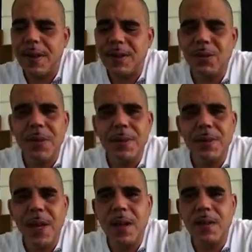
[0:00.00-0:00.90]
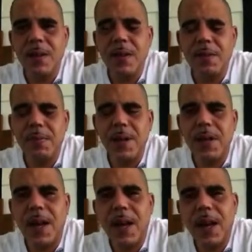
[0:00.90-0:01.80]
It's one of them towns that you
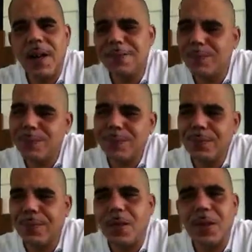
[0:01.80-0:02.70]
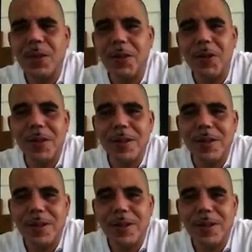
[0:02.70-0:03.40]
blink your eye, you're through it,